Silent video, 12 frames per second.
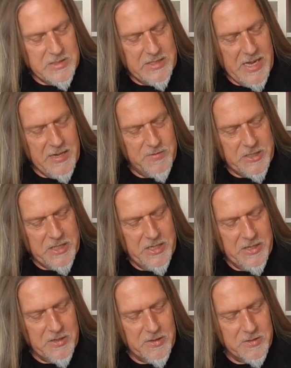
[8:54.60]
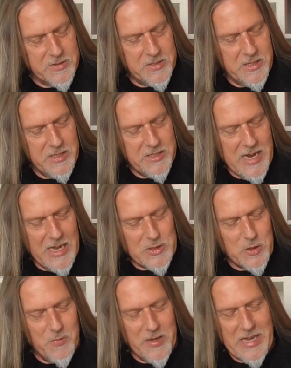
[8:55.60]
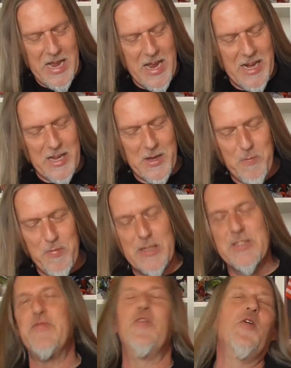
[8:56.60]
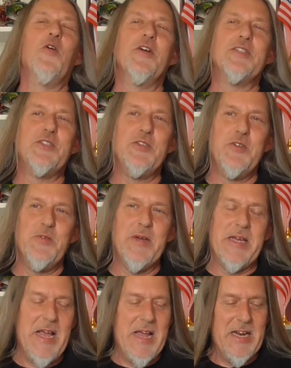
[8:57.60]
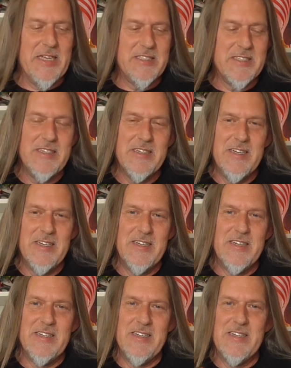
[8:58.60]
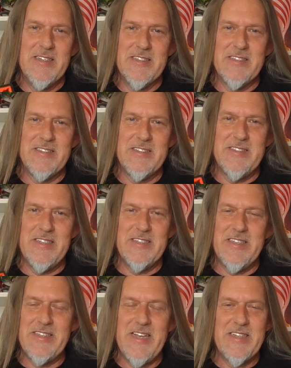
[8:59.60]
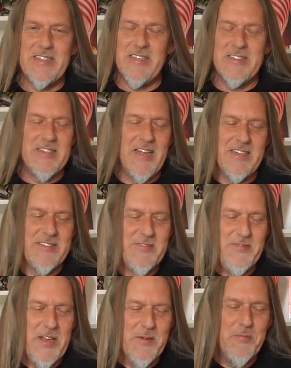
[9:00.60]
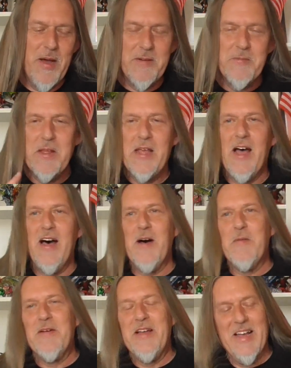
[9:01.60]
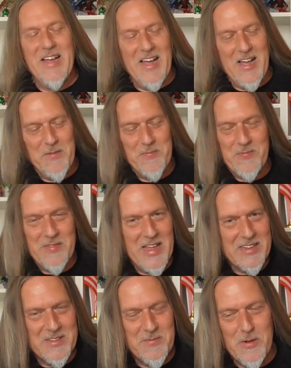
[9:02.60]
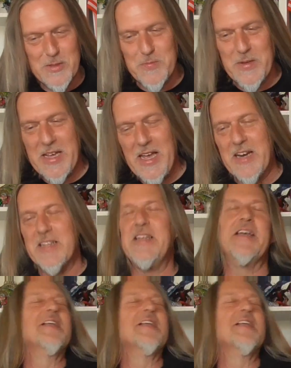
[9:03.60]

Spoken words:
10 of shields. Natural mechanic, +4 to mechanics. That does not fit. But I'm not the most mechanically